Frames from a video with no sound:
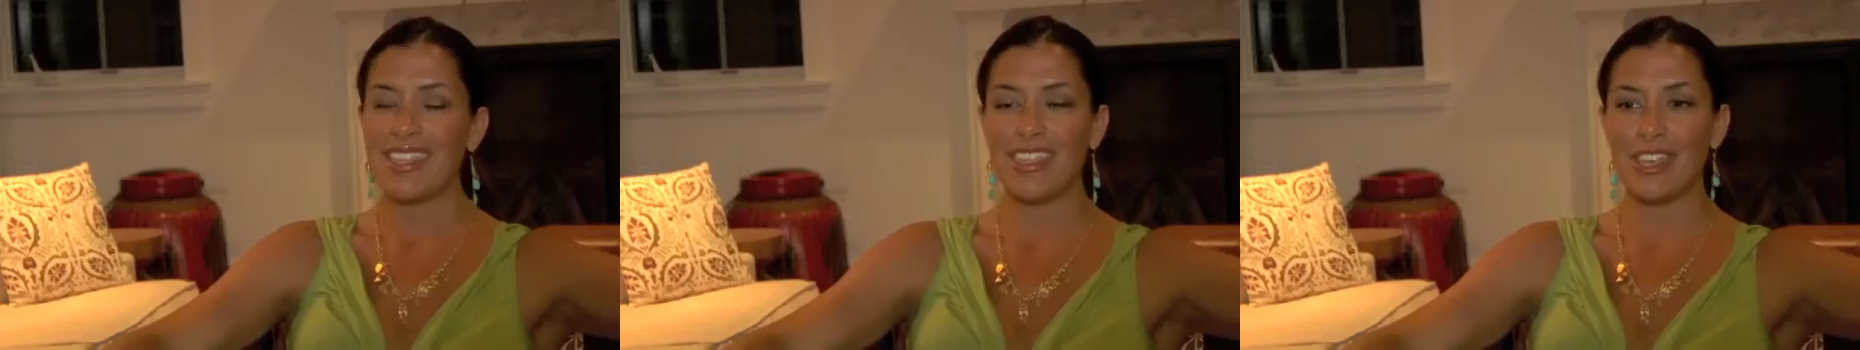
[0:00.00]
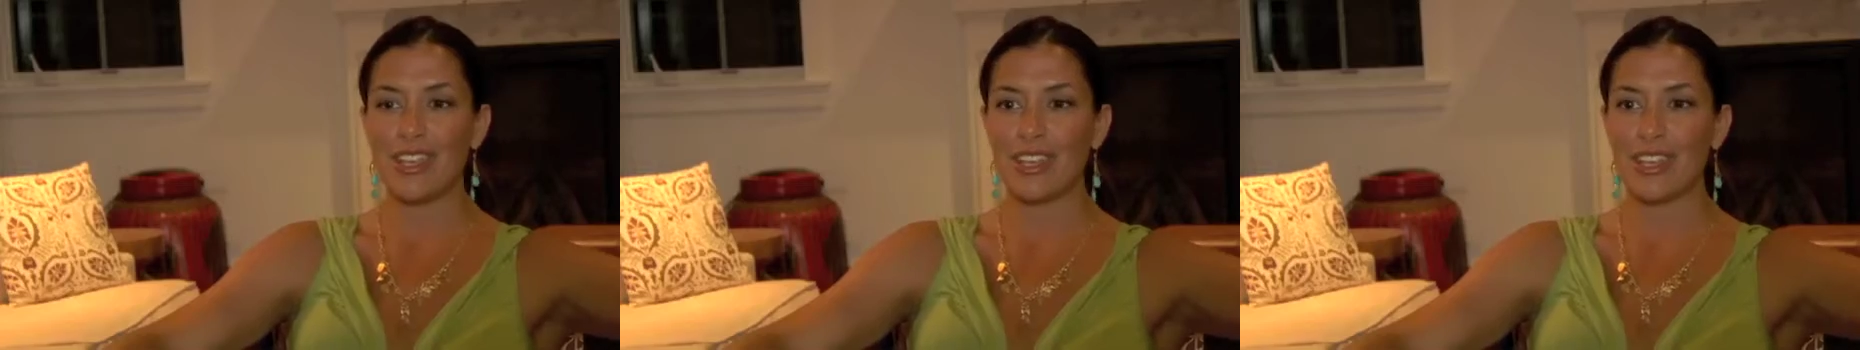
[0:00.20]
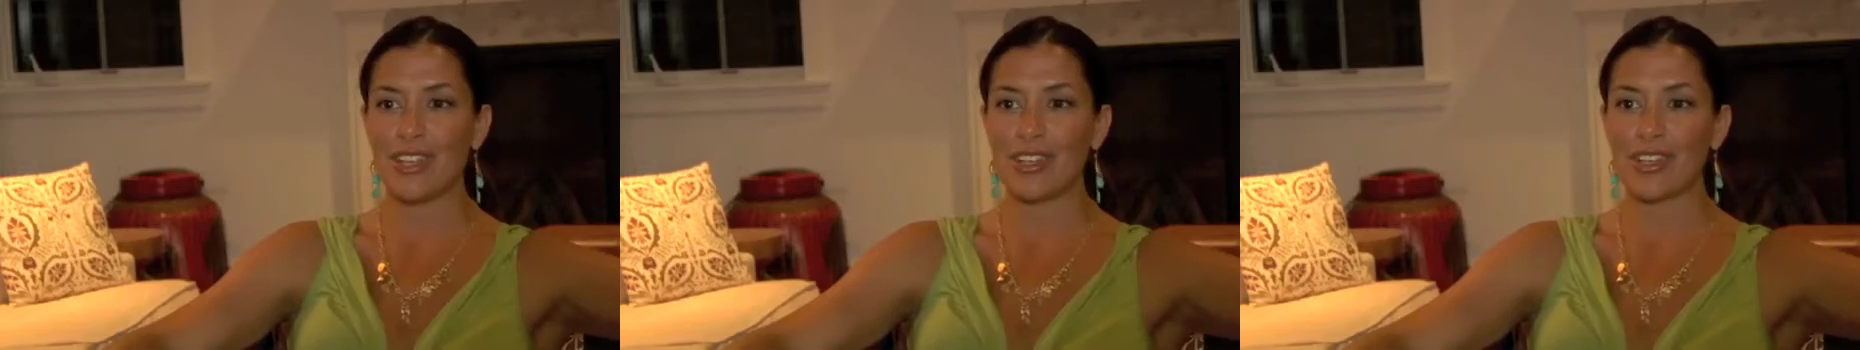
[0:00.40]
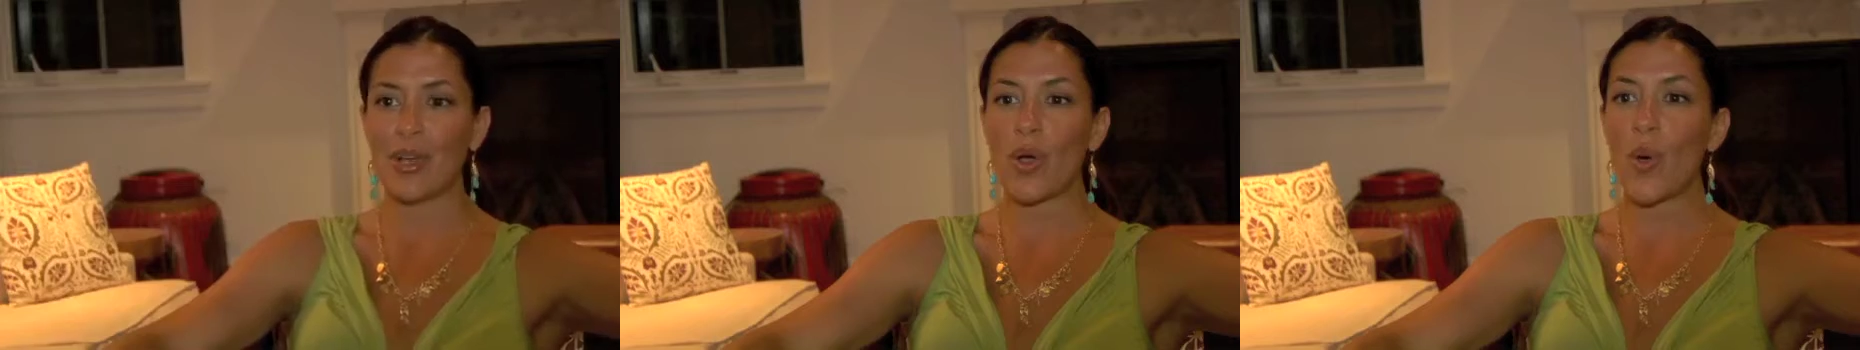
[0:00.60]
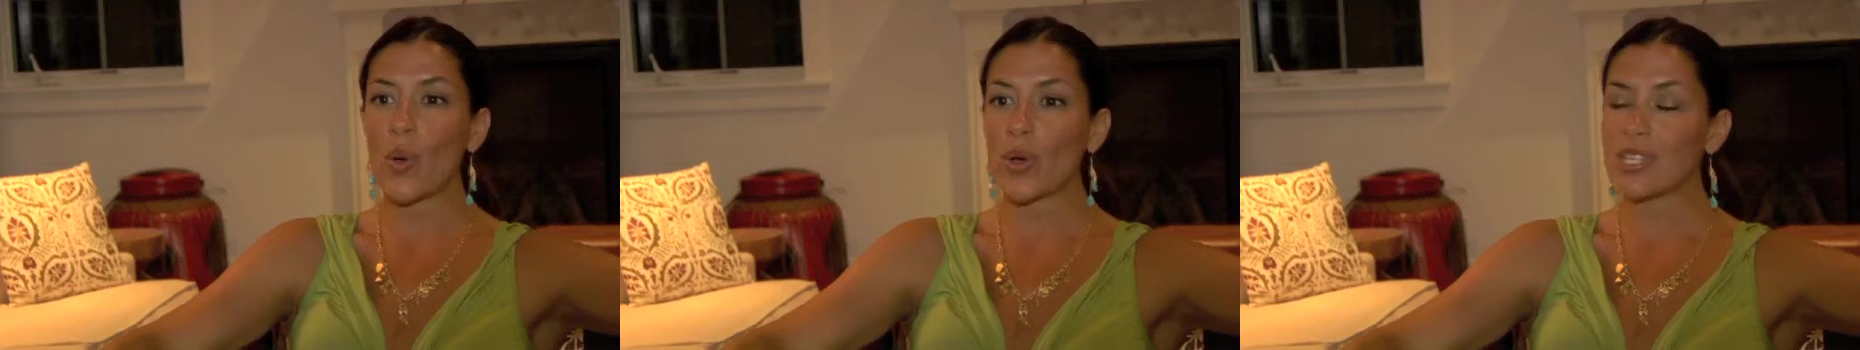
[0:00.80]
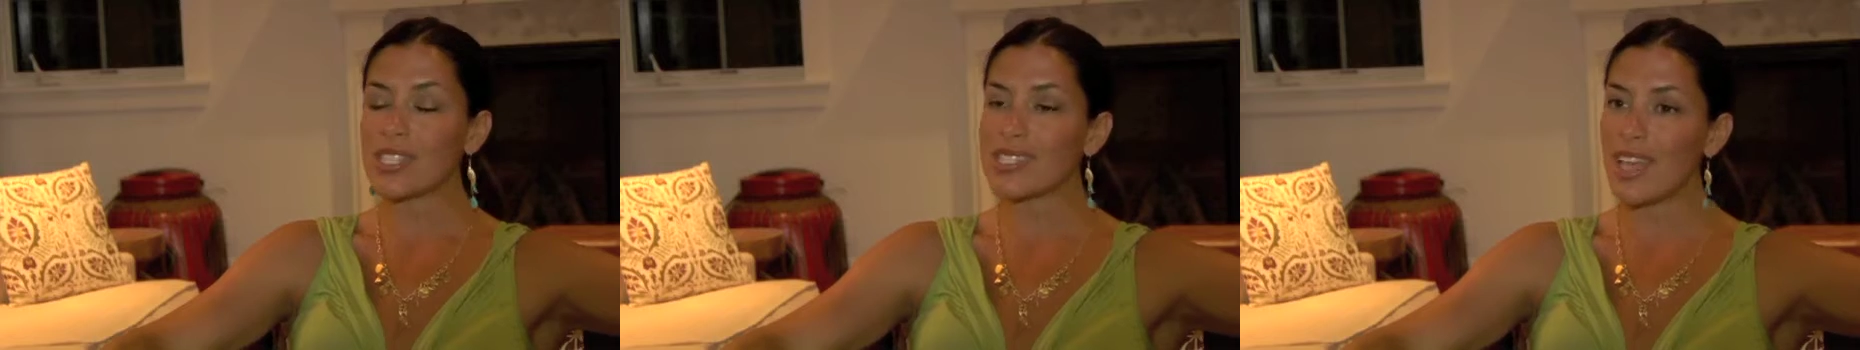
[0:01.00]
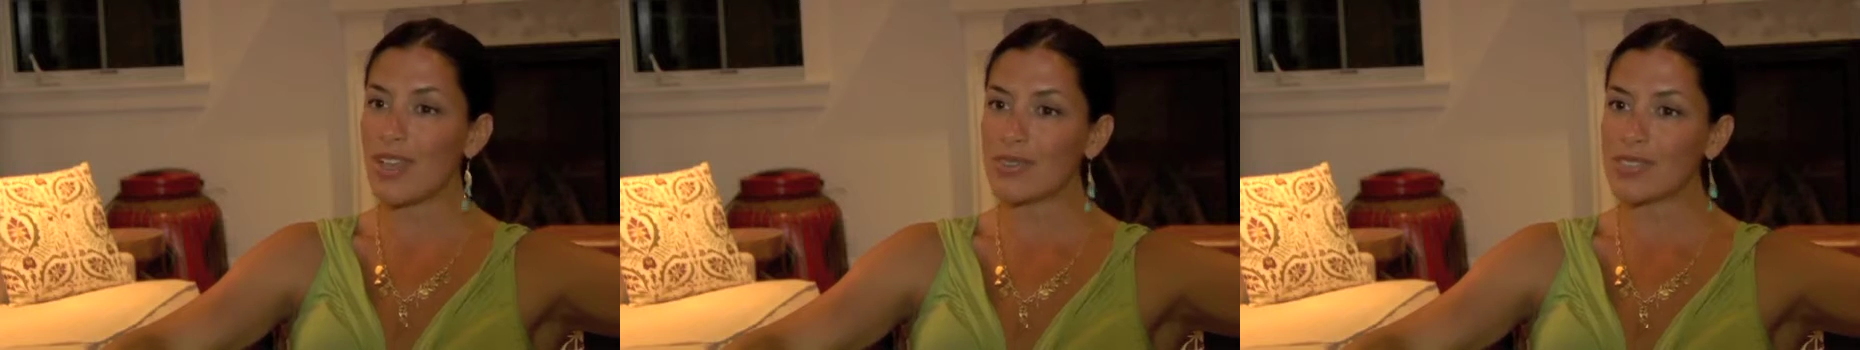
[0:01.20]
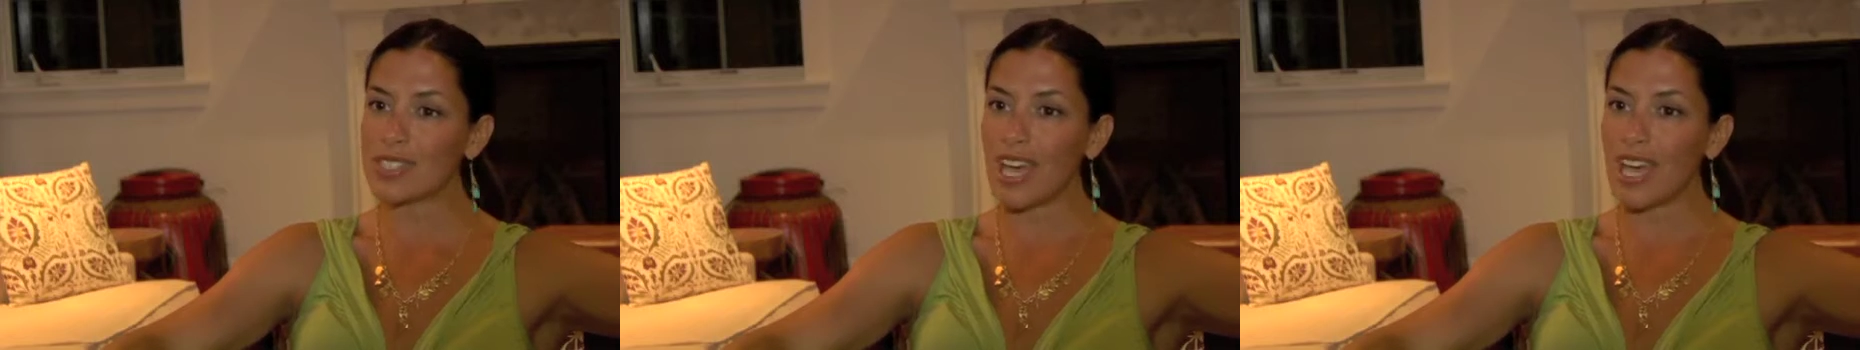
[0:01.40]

Their core self's